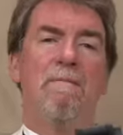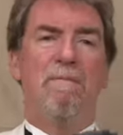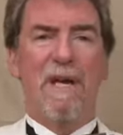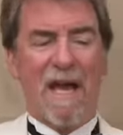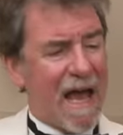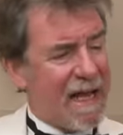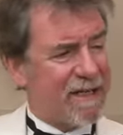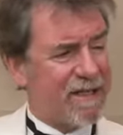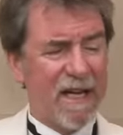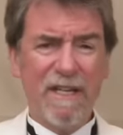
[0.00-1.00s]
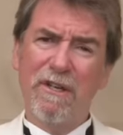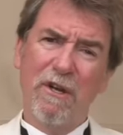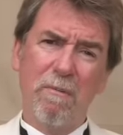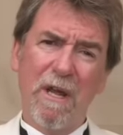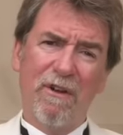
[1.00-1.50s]
MPX is
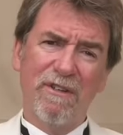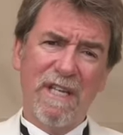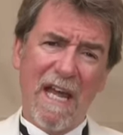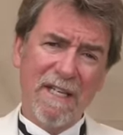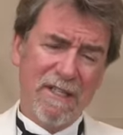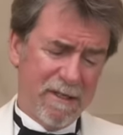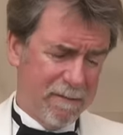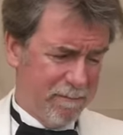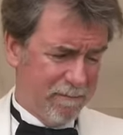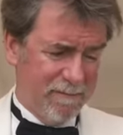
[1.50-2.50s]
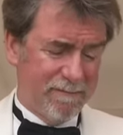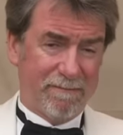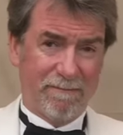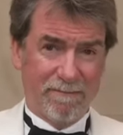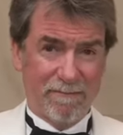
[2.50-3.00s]
going to be on test.
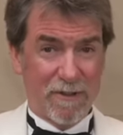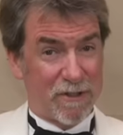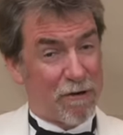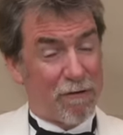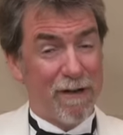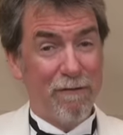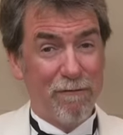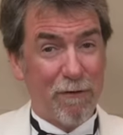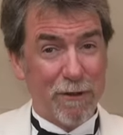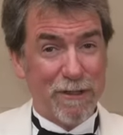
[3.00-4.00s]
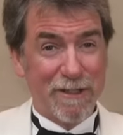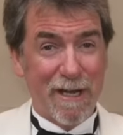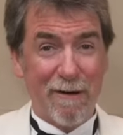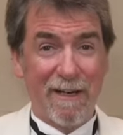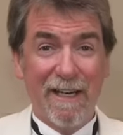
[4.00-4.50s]
Sorry, voice is
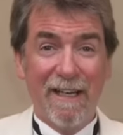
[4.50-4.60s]
going.